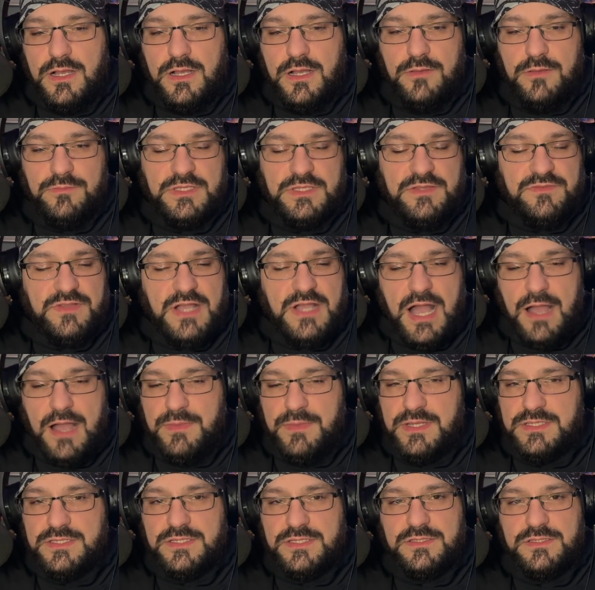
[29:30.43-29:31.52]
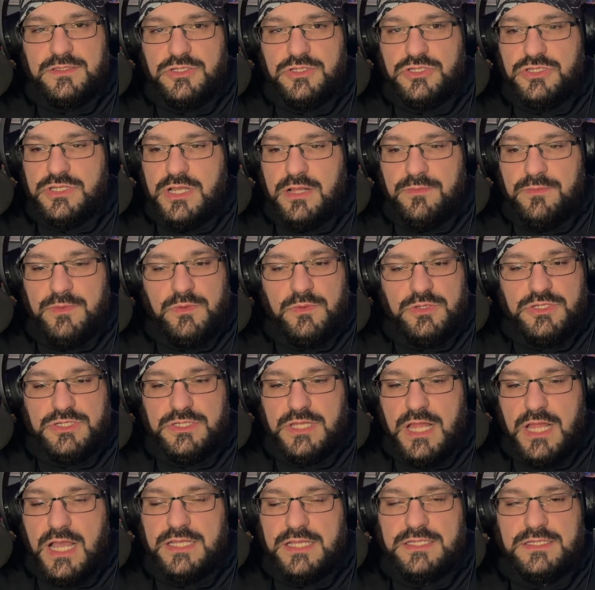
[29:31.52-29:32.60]
Leave comments. Just tell me what
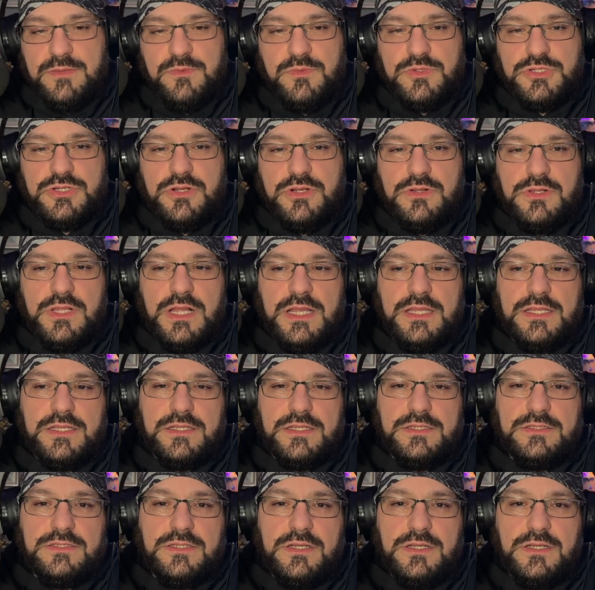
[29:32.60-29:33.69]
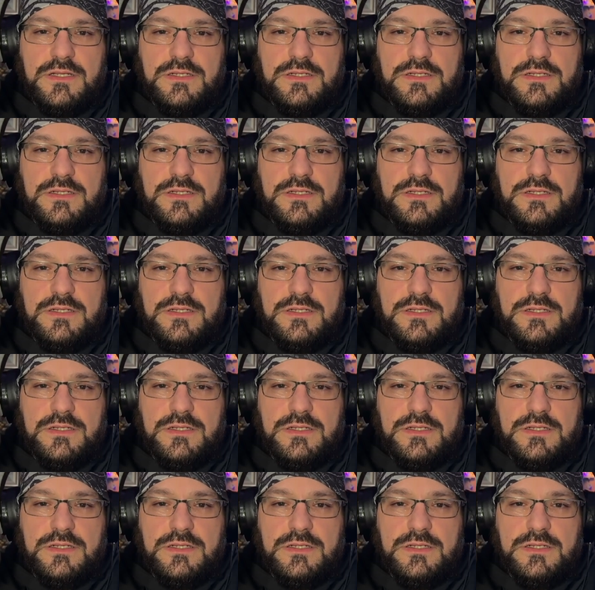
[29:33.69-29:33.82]
you like. Tell me what you don't like. And